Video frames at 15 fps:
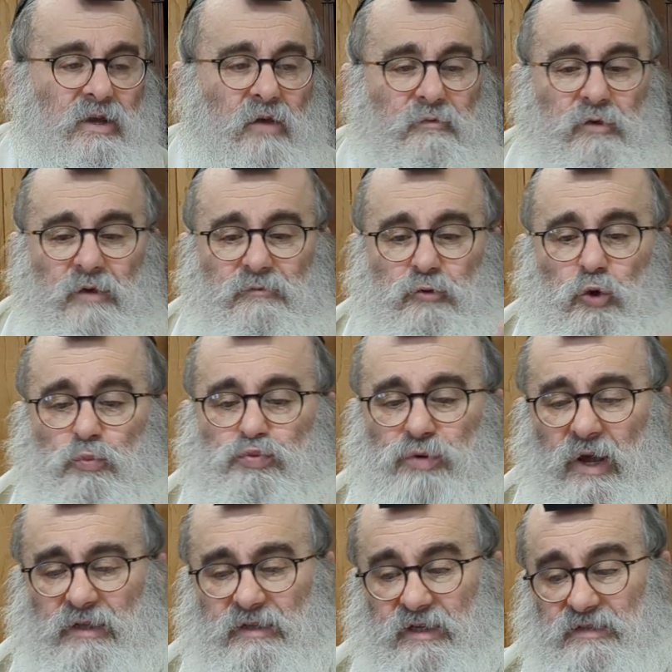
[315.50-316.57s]
If you have two
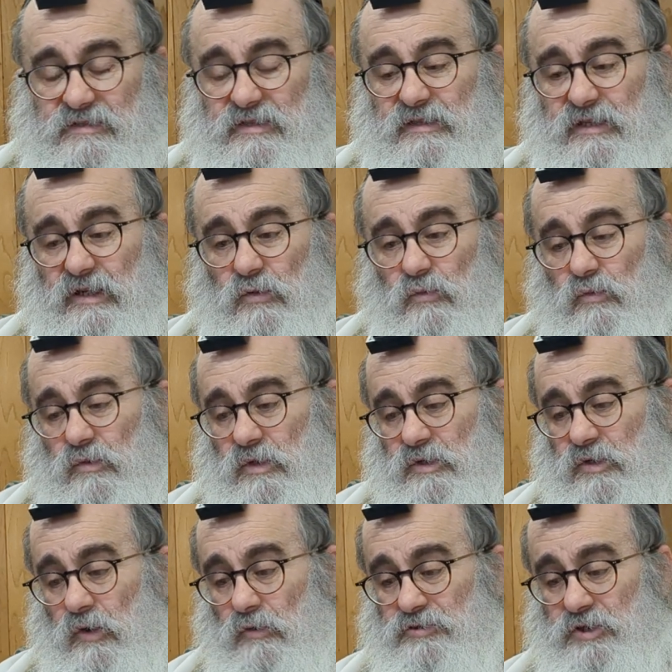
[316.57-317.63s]
products sitting,
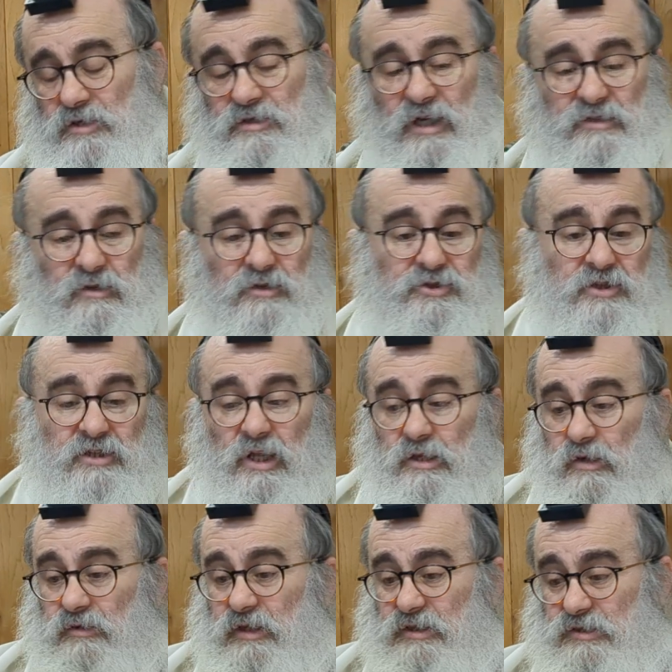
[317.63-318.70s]
kosher not kosher, telling
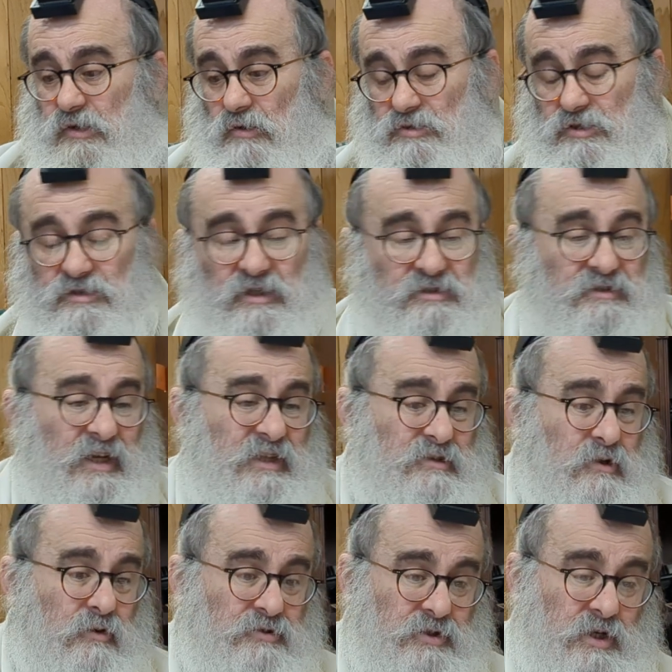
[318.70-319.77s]
you this kosher, that's not
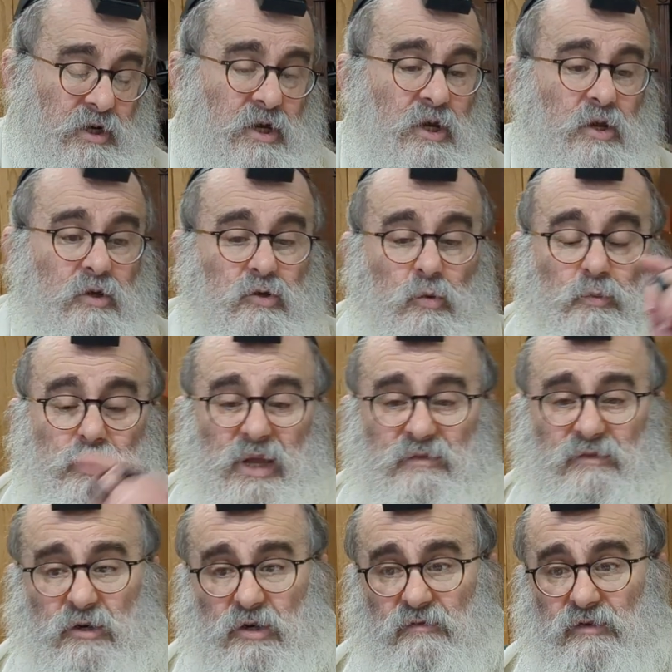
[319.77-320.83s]
kosher, you believe
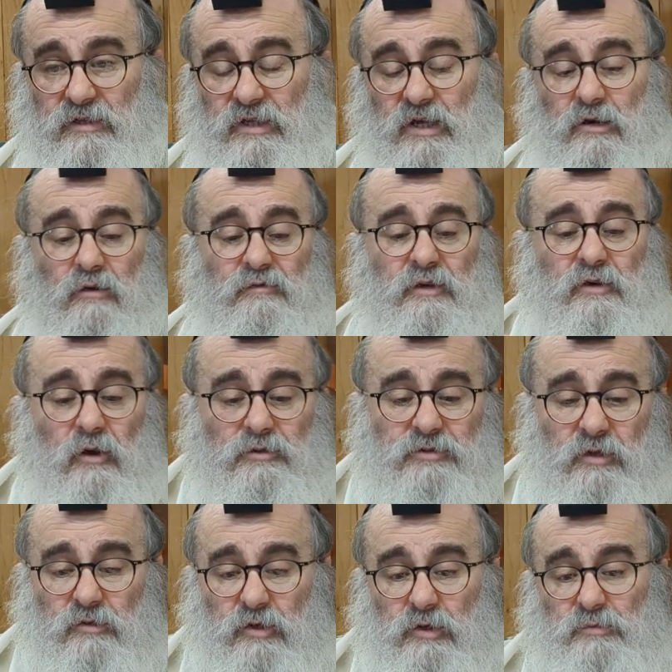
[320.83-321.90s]
her over there. Over here
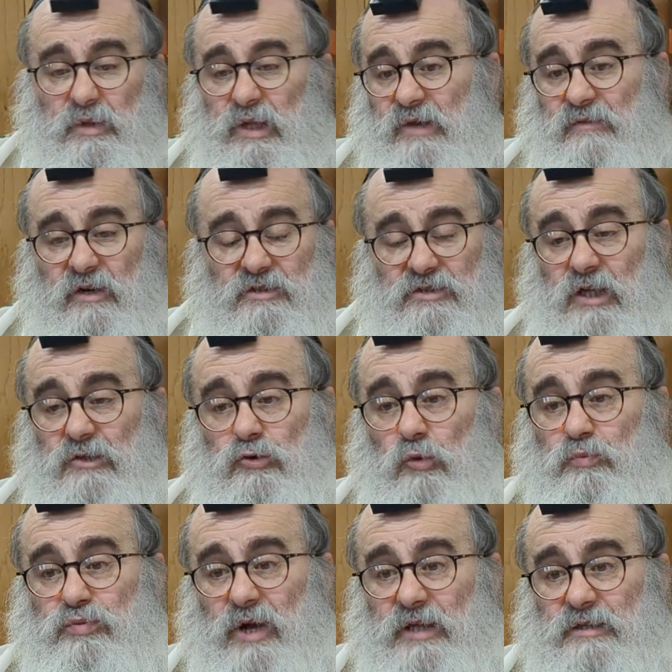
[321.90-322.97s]
also you could believe her. It's like two
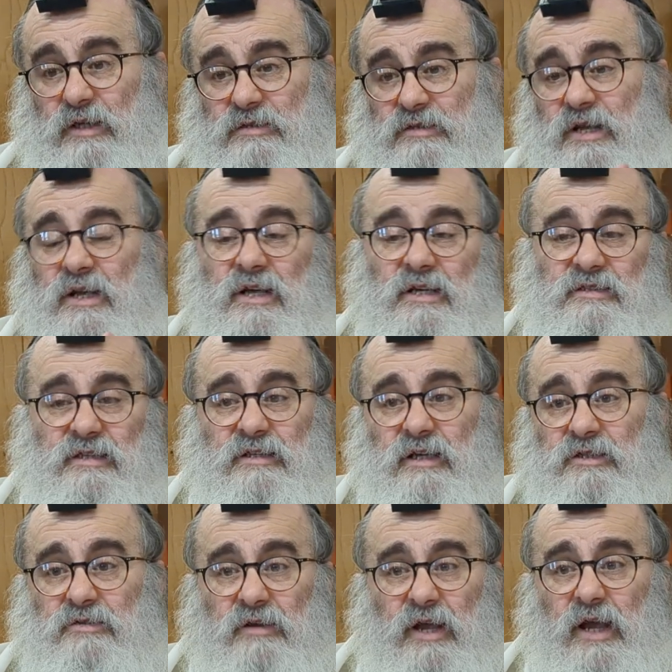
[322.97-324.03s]
products
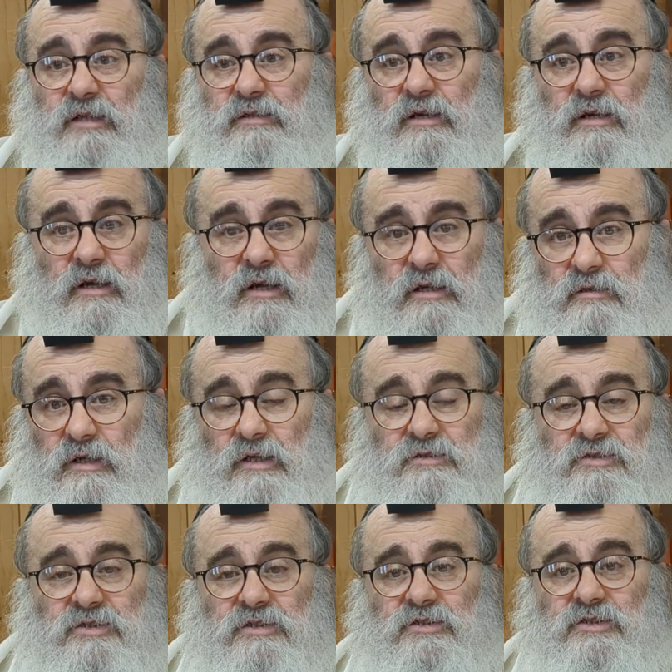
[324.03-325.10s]
sitting together, and, and
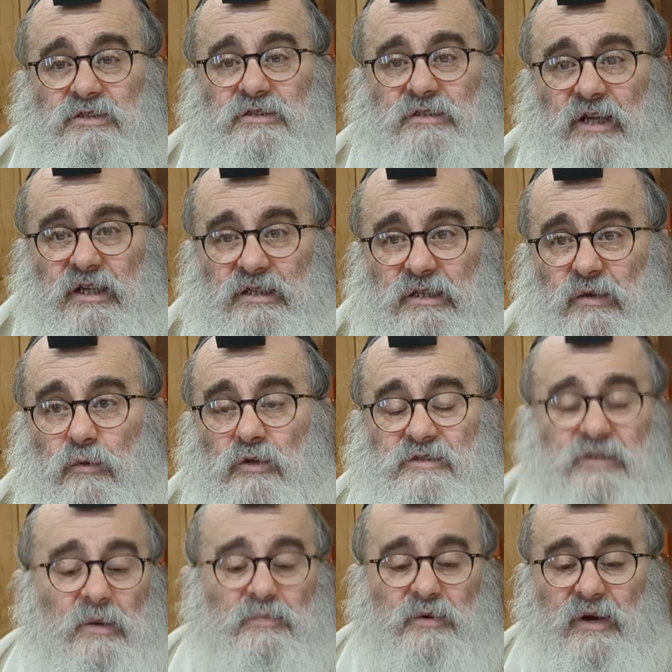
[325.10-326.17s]
she, she said they were
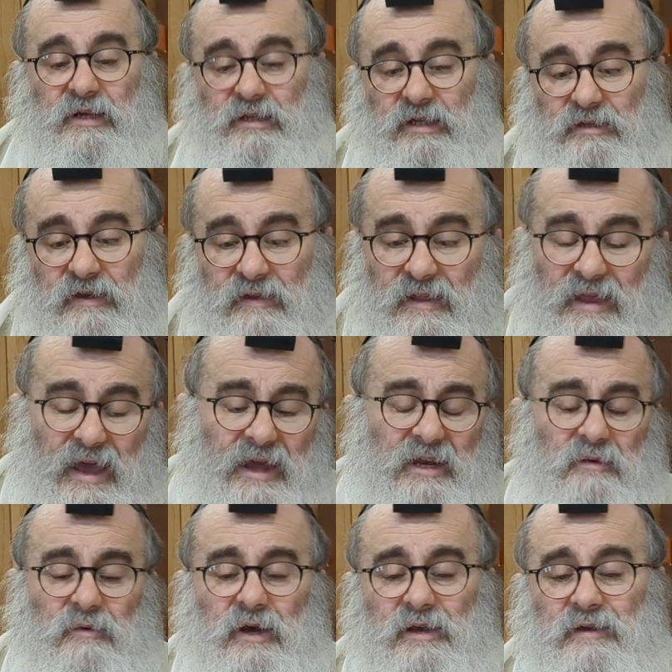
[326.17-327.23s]
separated.
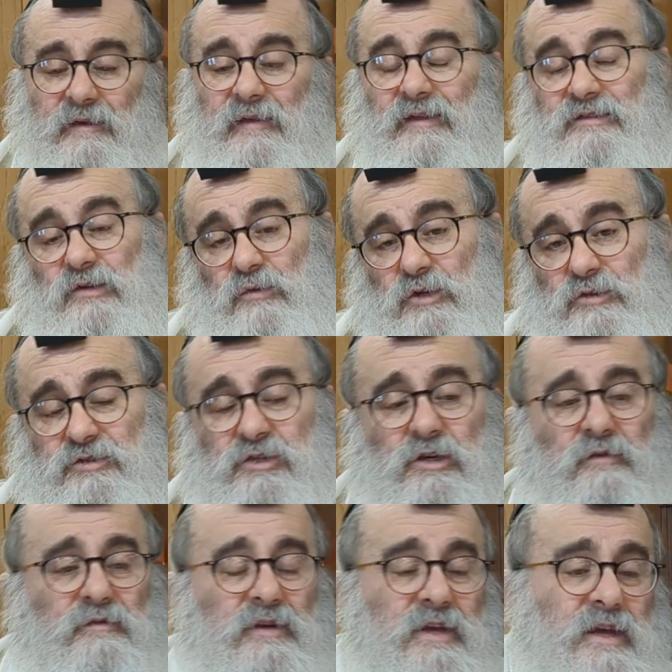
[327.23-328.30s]
Anyway, so we see
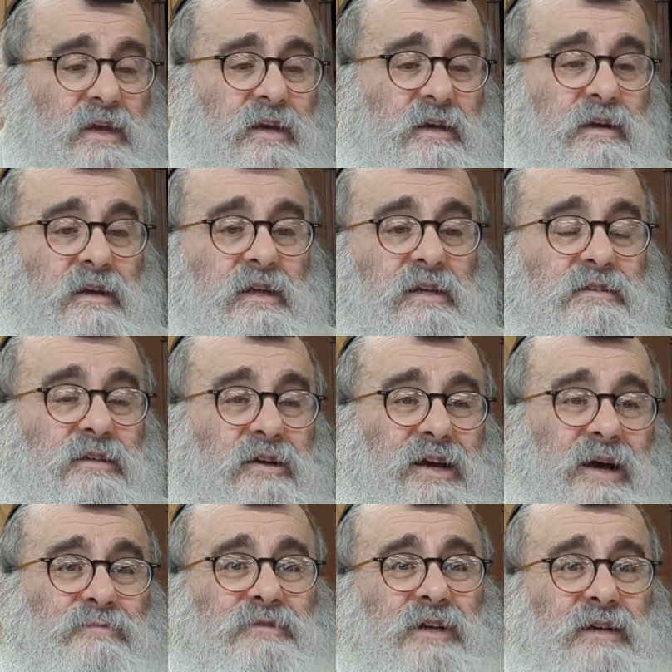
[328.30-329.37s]
over here, so it
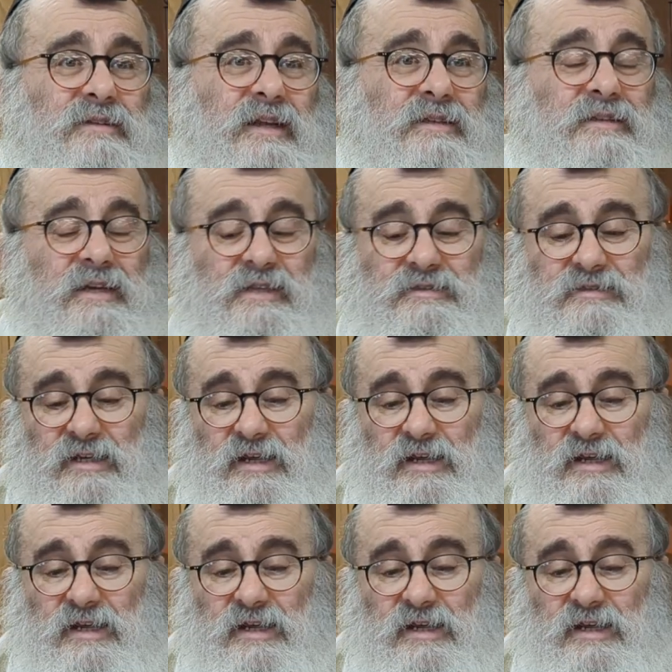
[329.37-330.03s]
comes out like this.